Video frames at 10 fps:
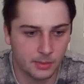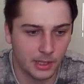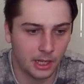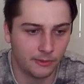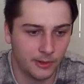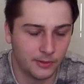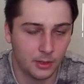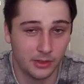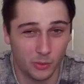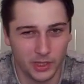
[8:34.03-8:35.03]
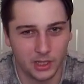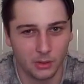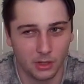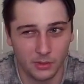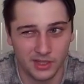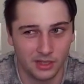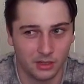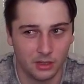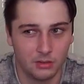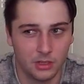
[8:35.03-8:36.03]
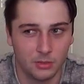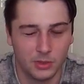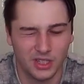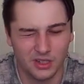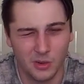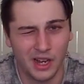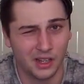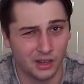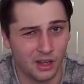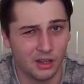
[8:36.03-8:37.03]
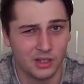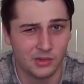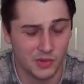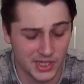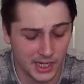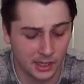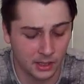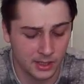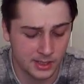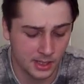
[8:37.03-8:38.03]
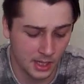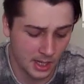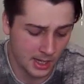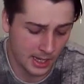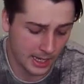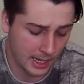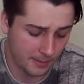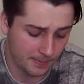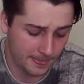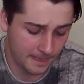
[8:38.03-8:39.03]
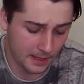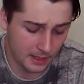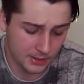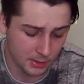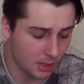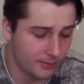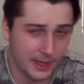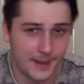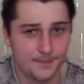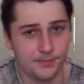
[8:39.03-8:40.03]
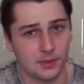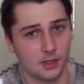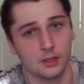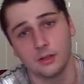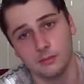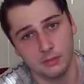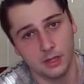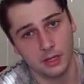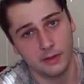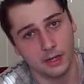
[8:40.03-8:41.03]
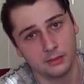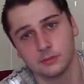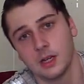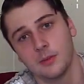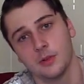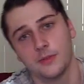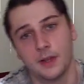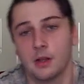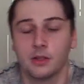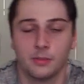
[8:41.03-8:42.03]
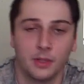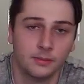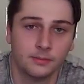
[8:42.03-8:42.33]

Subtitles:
be like 50 quid a week, you'll always see on YouTube, which is quite a lot, it's ridiculous. So all that, are you ready? How much that cost me?